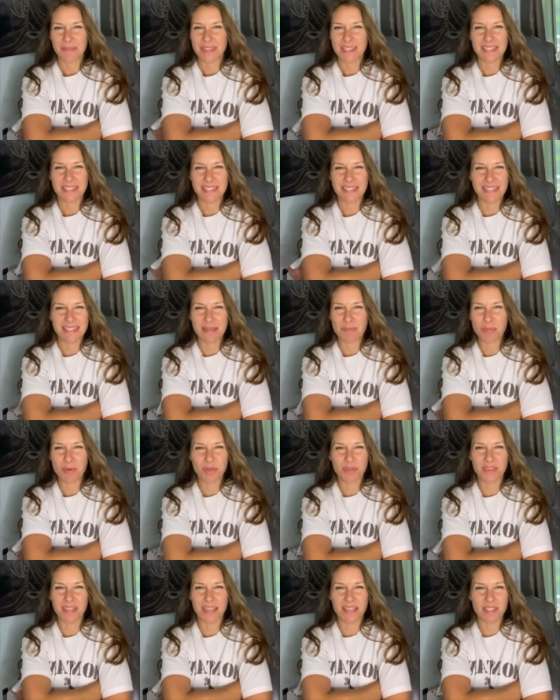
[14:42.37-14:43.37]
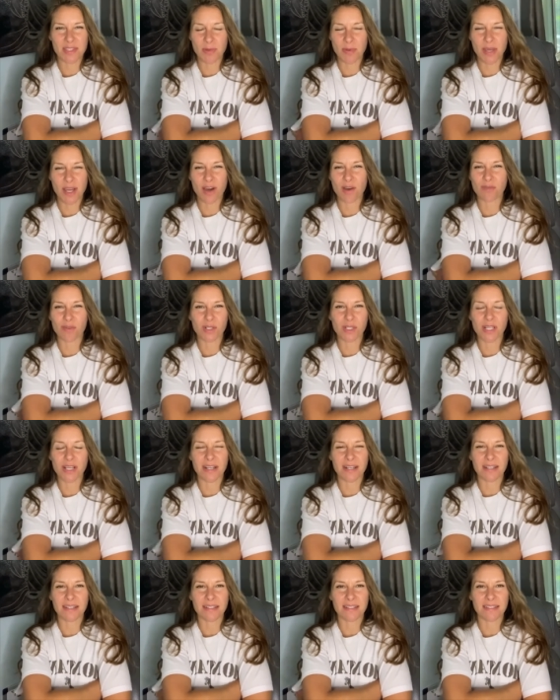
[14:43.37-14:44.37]
It's the simple things that we
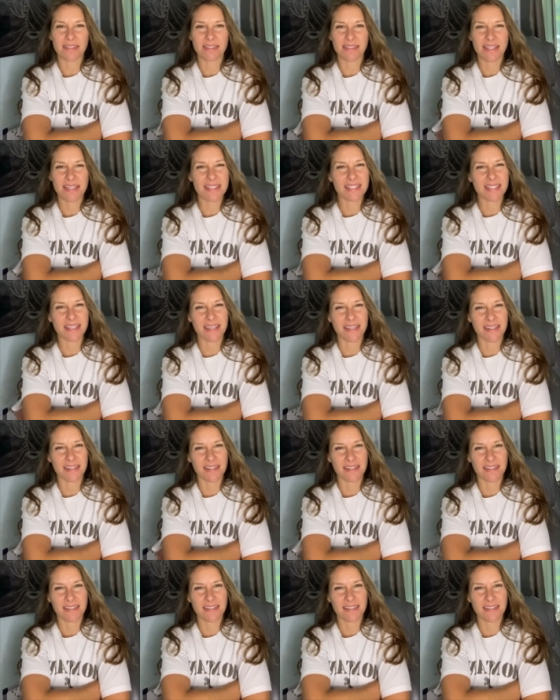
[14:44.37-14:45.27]
overlook, isn't it?